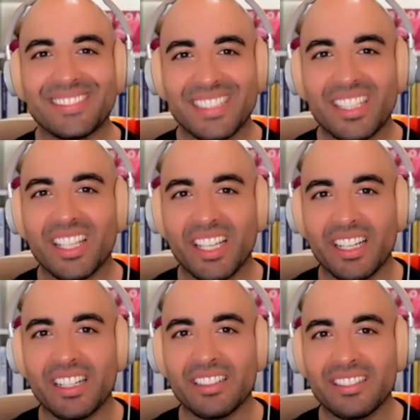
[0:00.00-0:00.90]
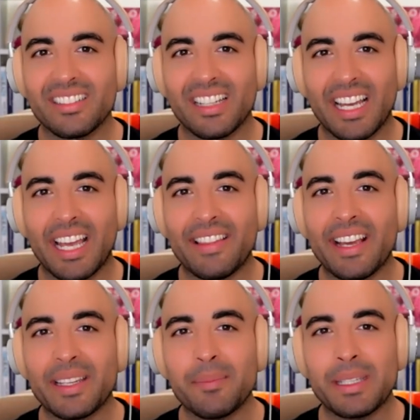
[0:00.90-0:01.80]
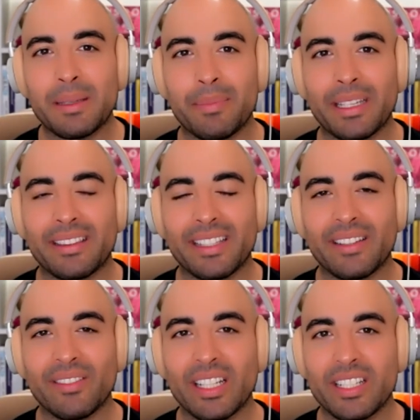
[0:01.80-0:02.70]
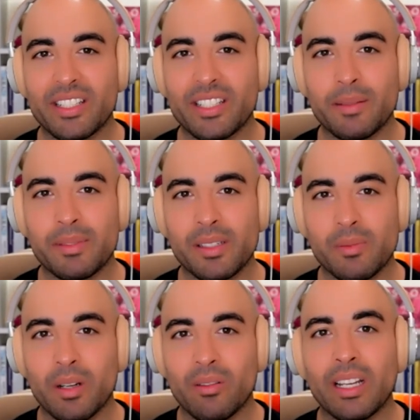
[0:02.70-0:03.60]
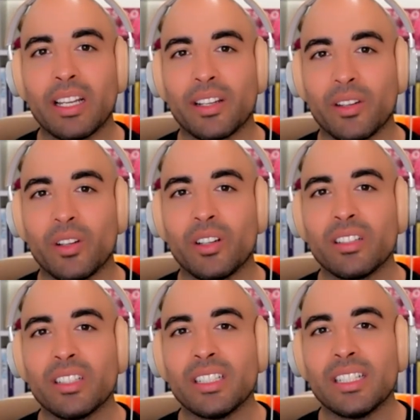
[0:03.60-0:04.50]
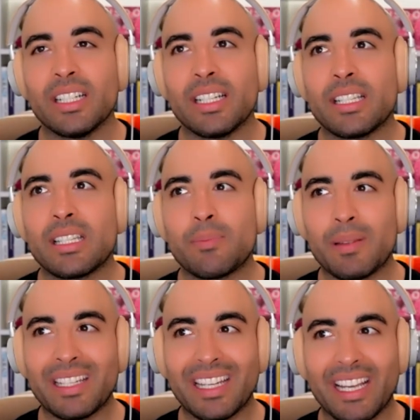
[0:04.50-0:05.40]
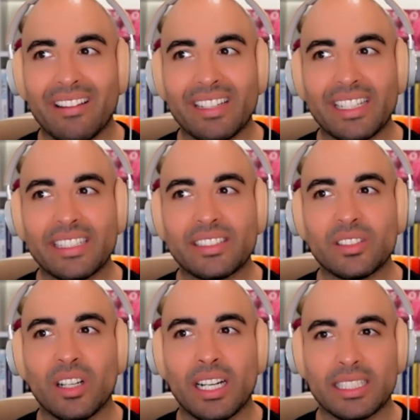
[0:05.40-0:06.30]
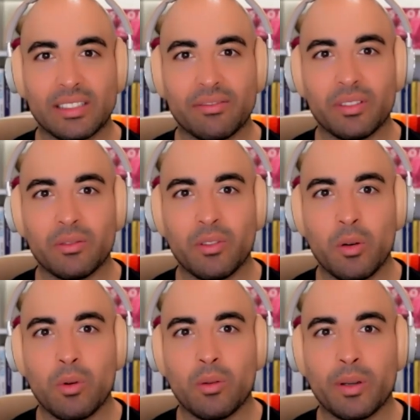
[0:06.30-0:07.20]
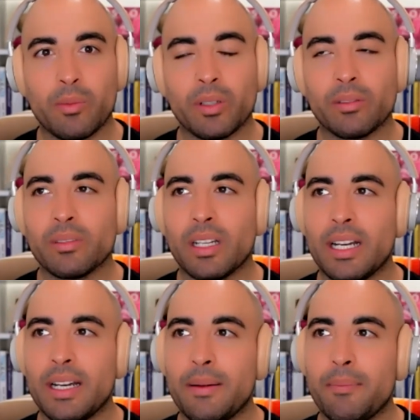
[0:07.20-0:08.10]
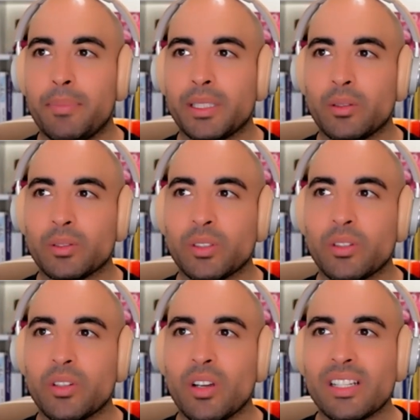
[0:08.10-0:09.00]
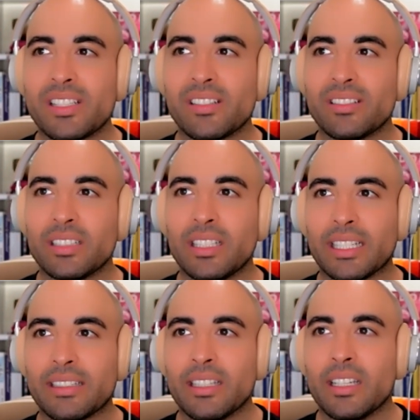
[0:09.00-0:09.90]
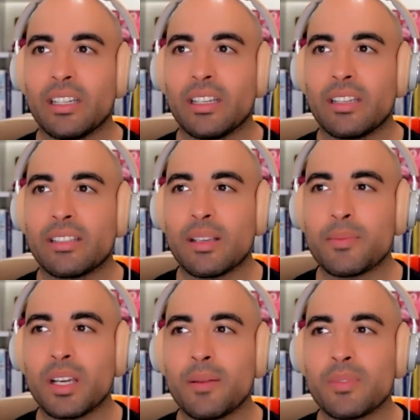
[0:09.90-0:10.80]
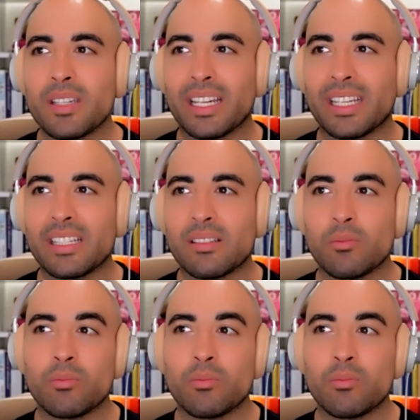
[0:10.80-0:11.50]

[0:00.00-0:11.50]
Yeah. And that can be a big thing in relationships as well, right? Like not speaking our needs, not asking for what we want, but then also not necessarily, like sometimes I guess